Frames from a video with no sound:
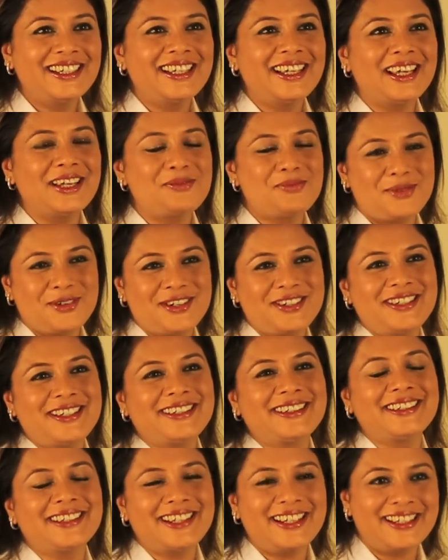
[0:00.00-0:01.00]
and
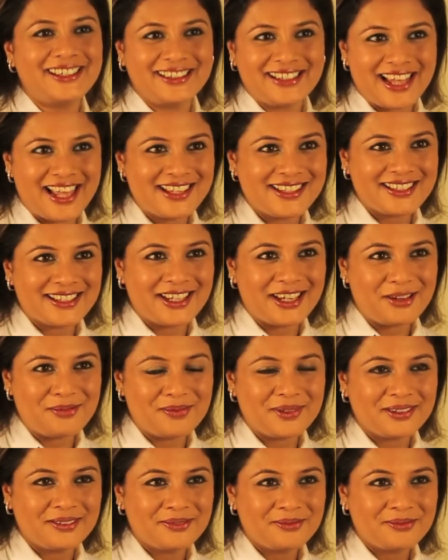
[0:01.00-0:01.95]
poetic Canadian landscape.